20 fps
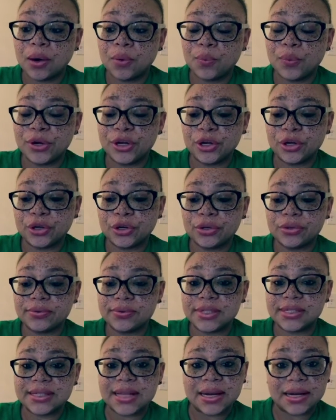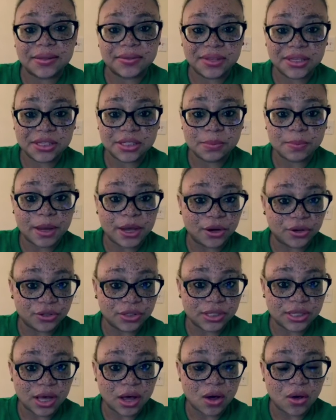when you're designing these by
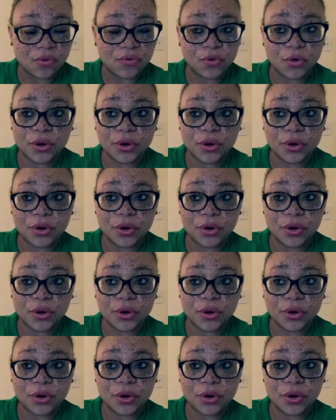yourself,